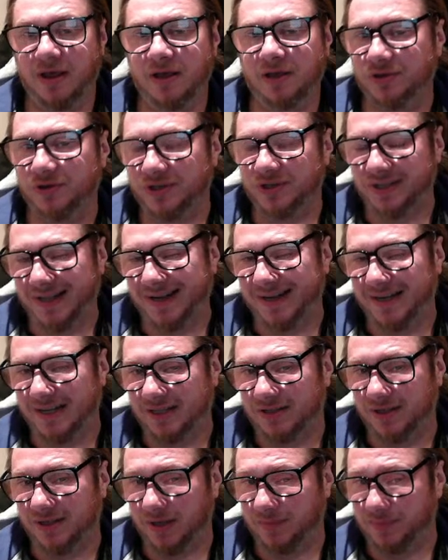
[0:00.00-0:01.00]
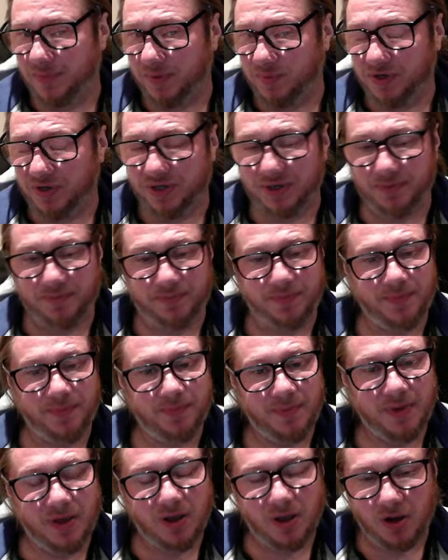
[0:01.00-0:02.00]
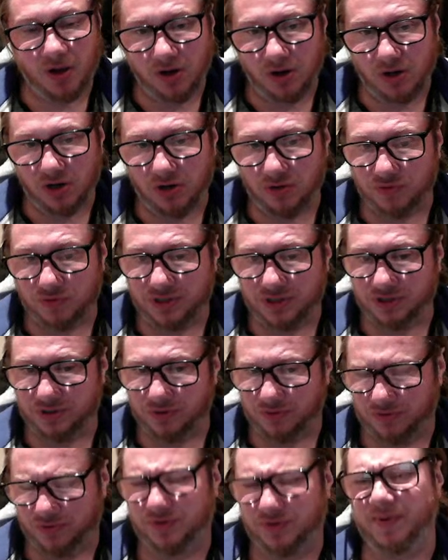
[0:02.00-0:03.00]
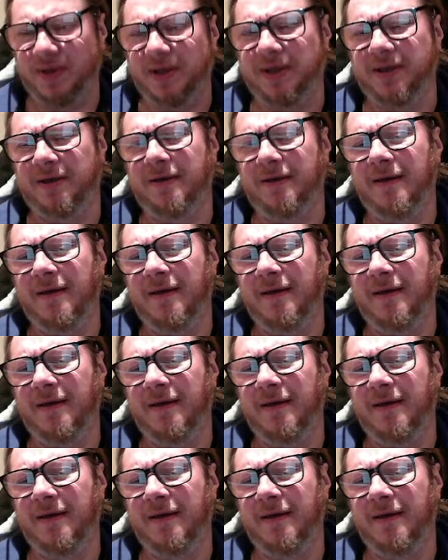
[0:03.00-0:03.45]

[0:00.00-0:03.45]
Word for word: You still need to keep the bishop closed, so to speak.